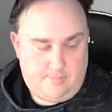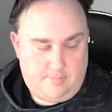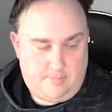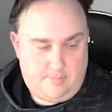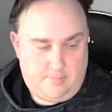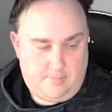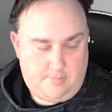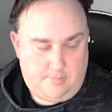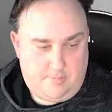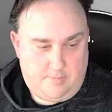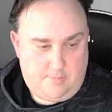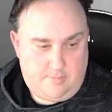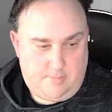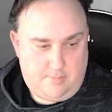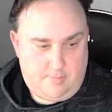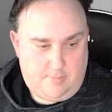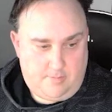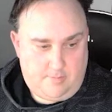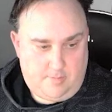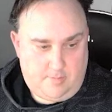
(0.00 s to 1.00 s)

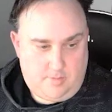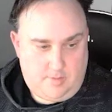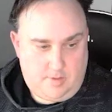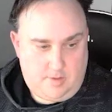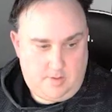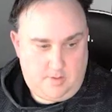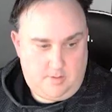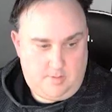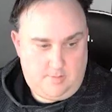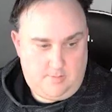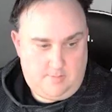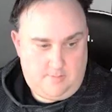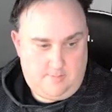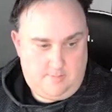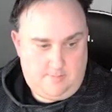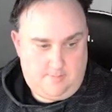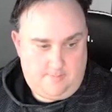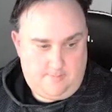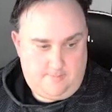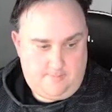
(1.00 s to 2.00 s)

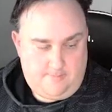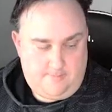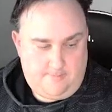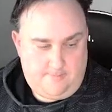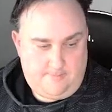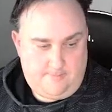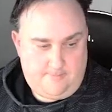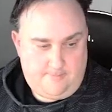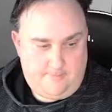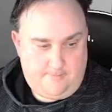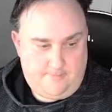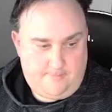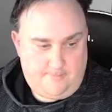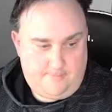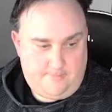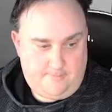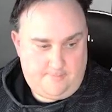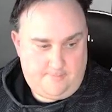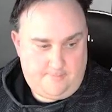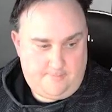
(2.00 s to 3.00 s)

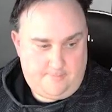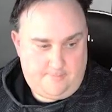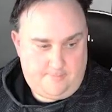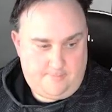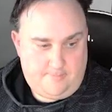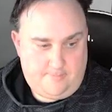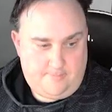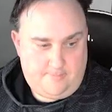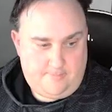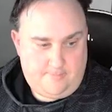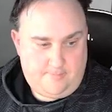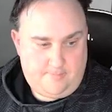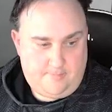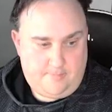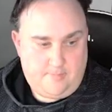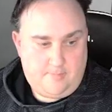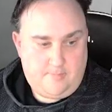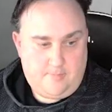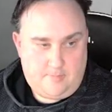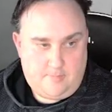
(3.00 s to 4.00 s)

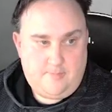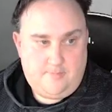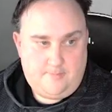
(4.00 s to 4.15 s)
[no speech]